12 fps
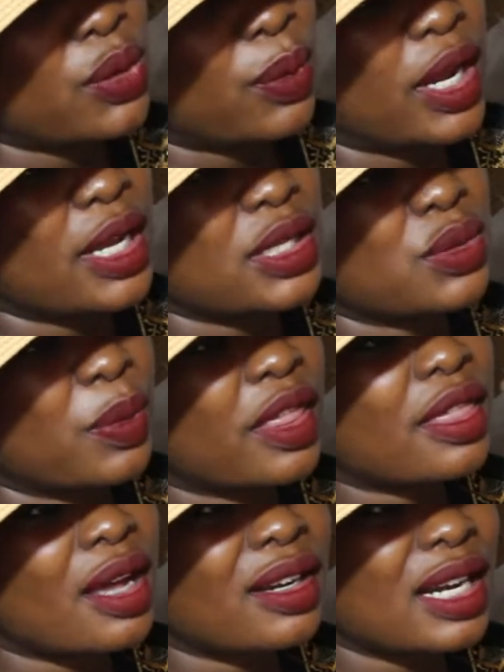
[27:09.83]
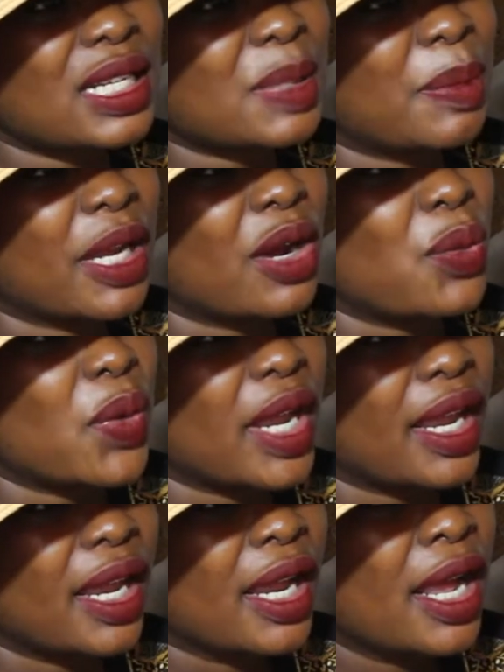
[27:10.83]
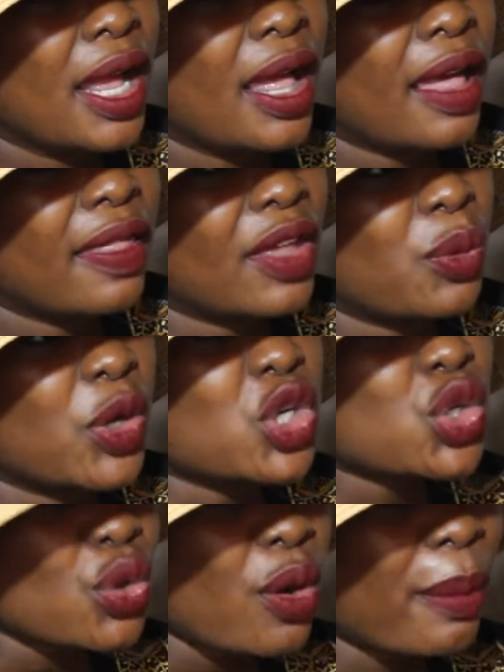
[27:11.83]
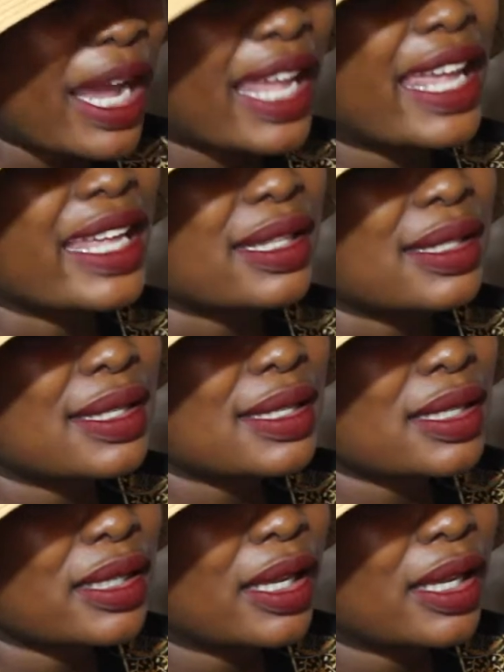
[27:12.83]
ways without us being aware, that when trauma hits,